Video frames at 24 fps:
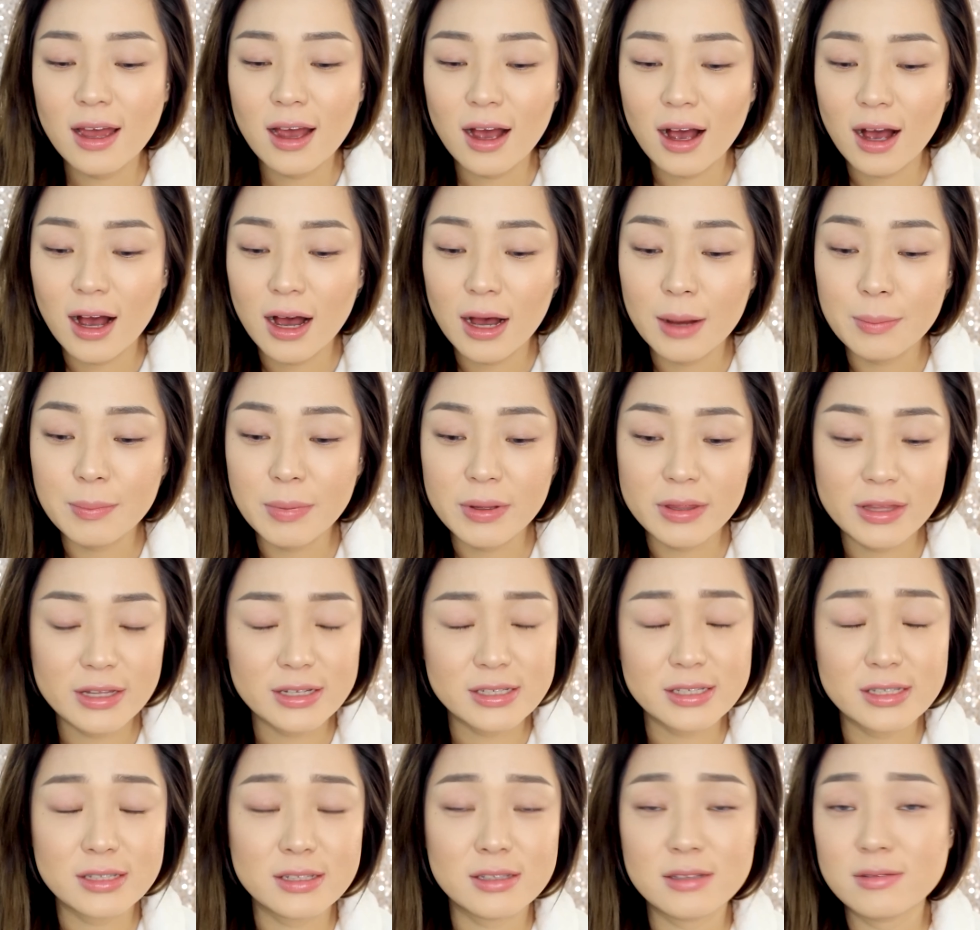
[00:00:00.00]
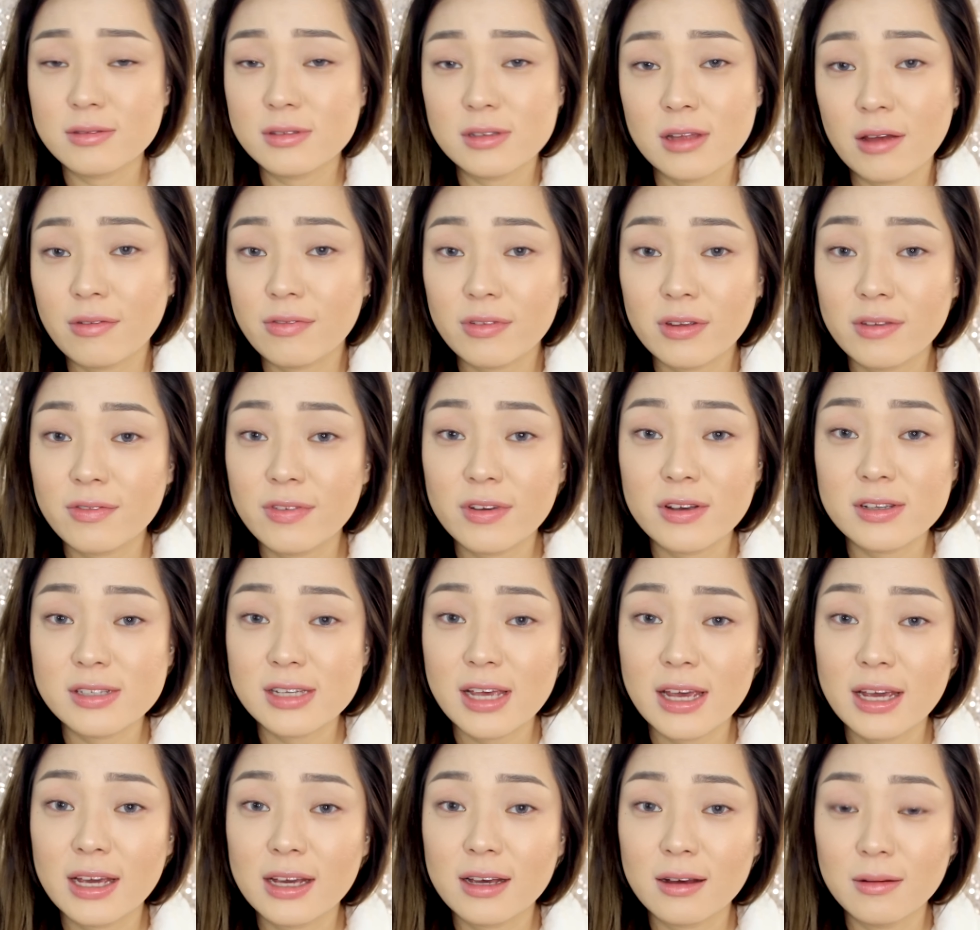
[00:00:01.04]
but this definitely feels
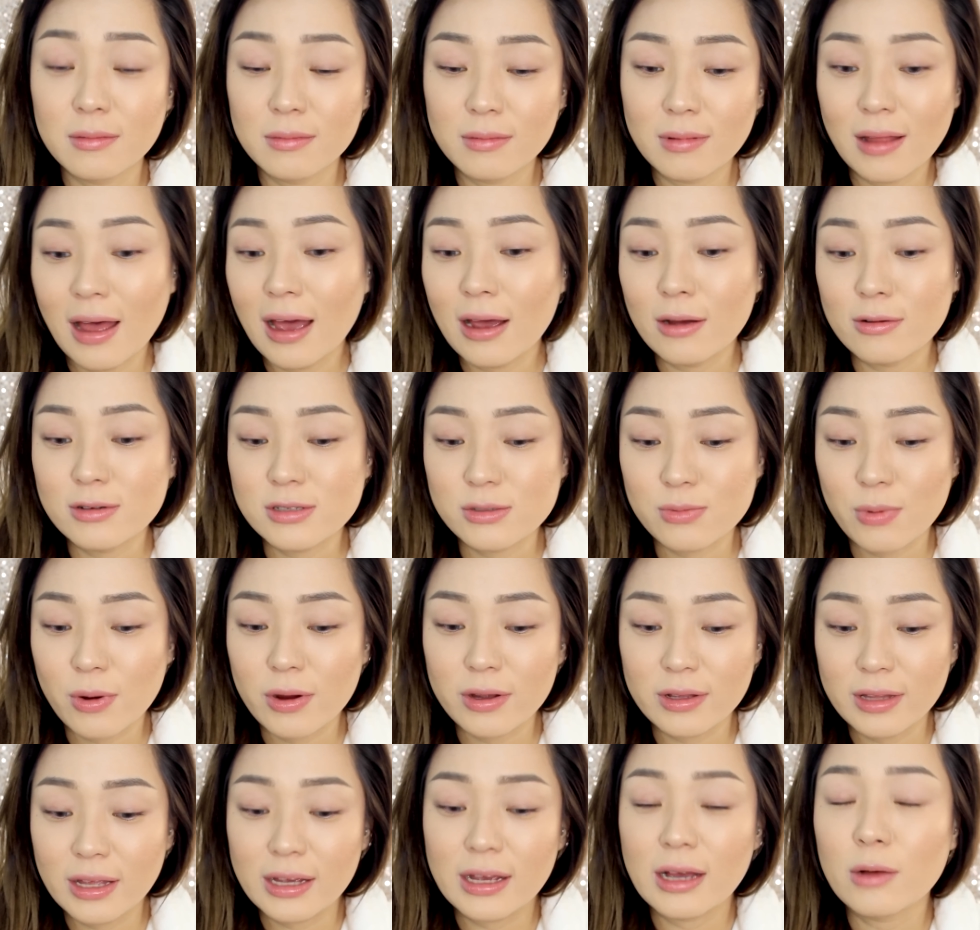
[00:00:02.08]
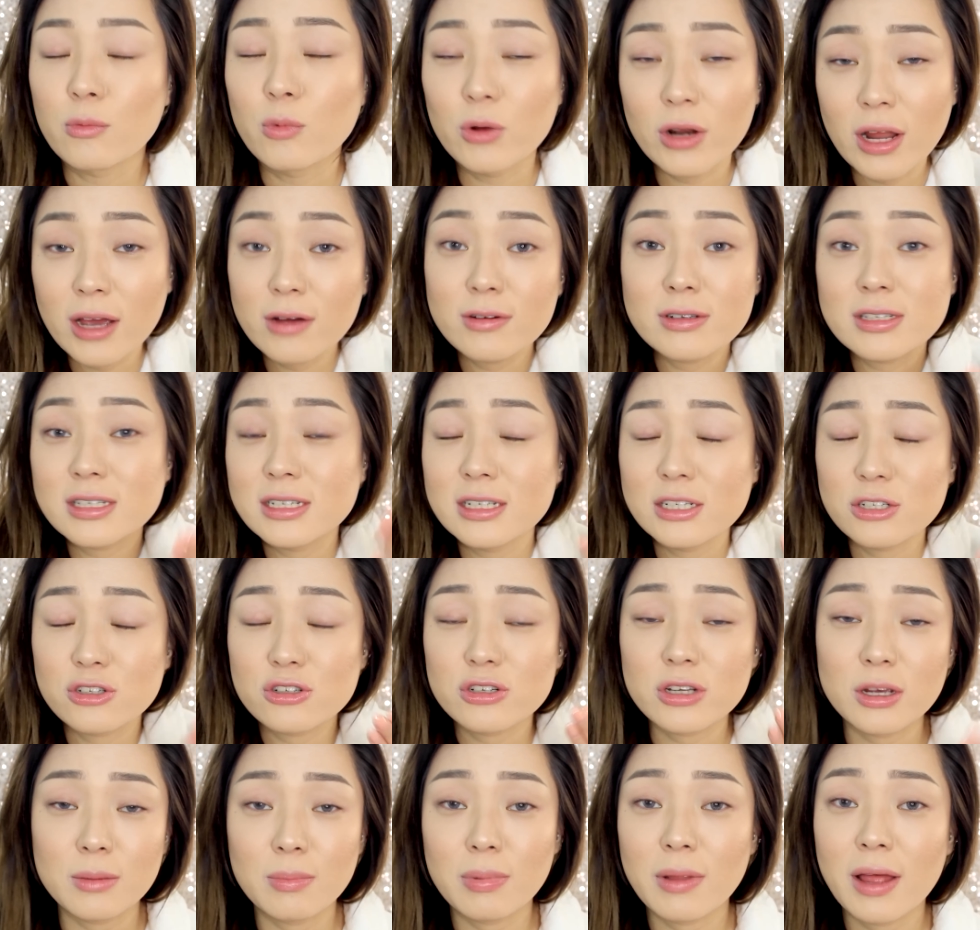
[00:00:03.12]
like I was wearing, like when I was
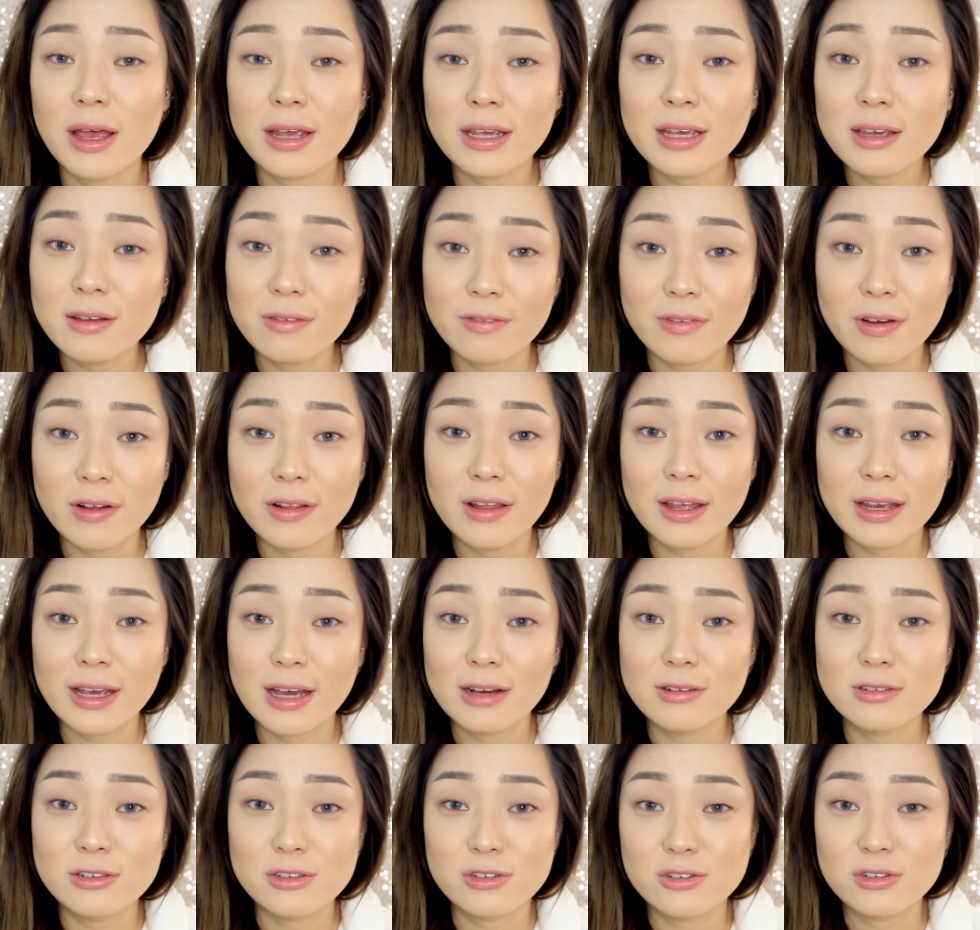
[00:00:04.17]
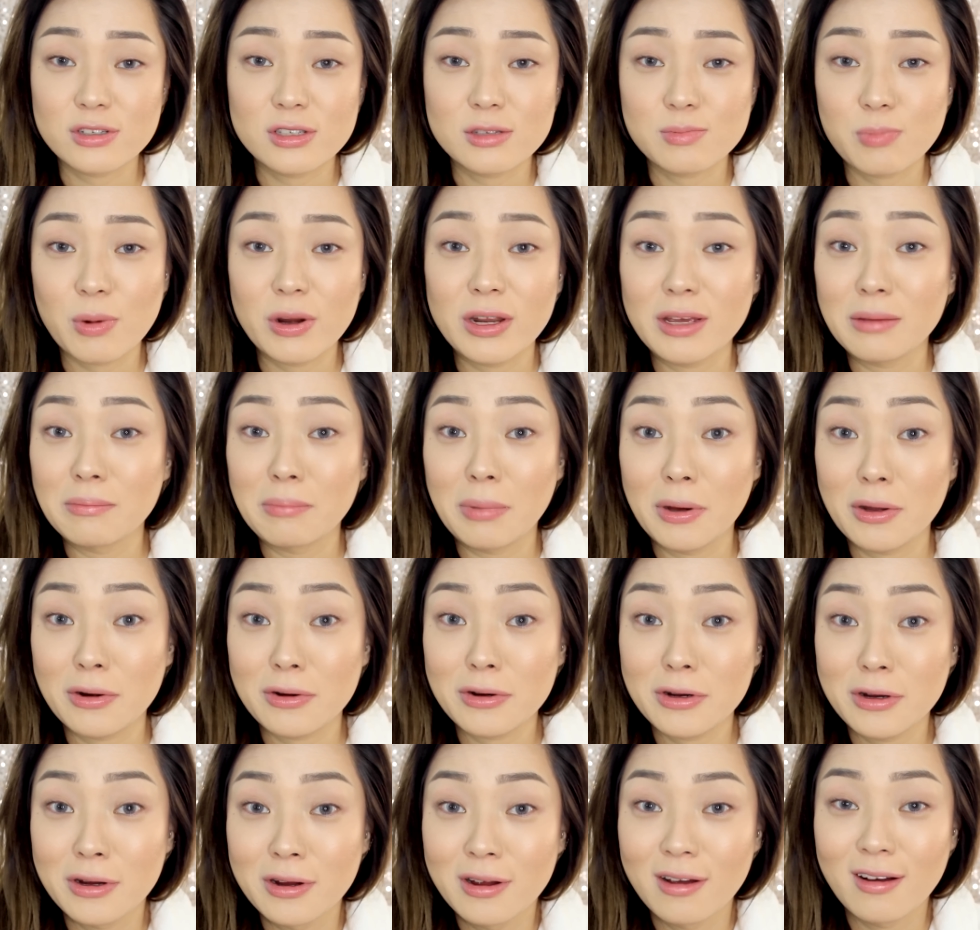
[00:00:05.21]
initially applying it, it felt like I was just spreading
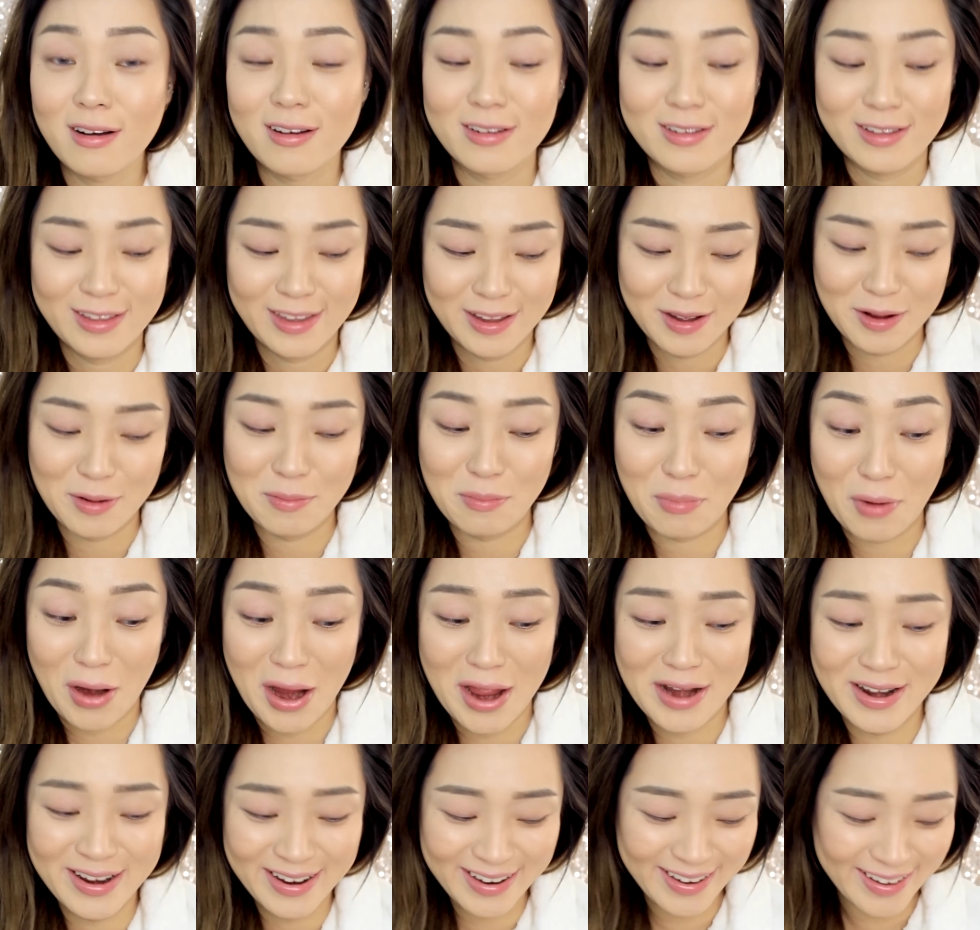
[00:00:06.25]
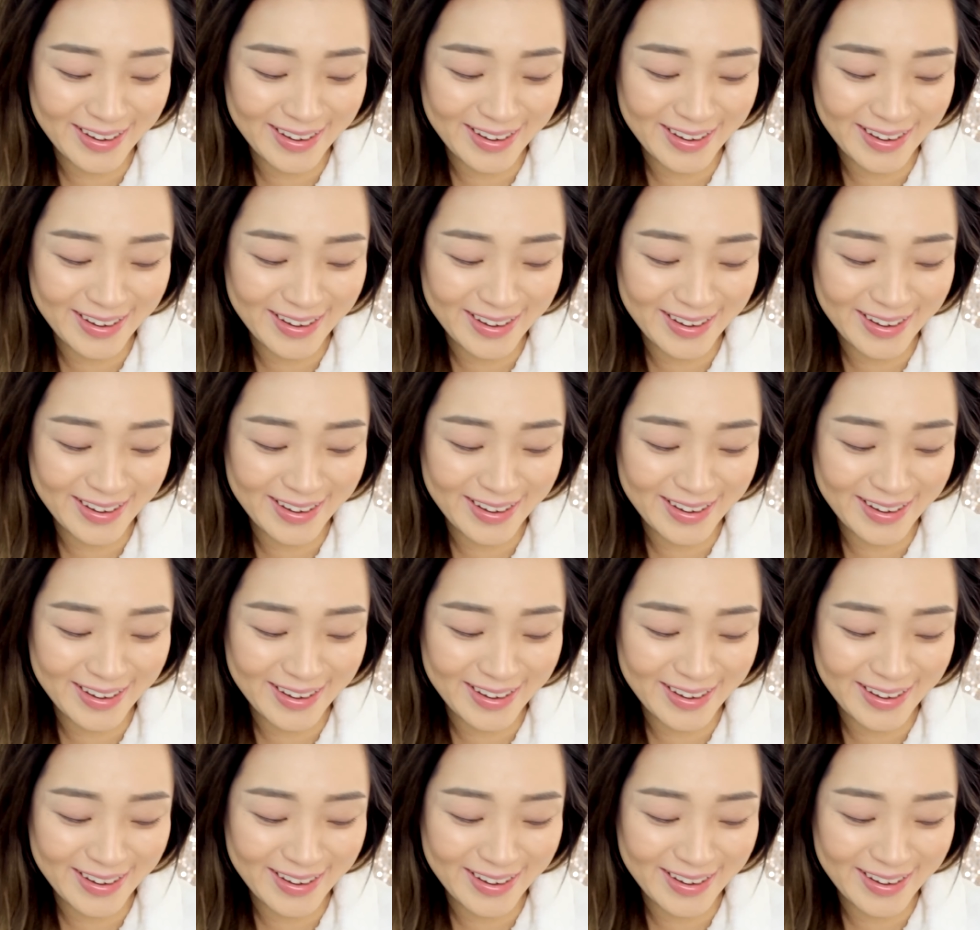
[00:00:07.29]
butter on bread.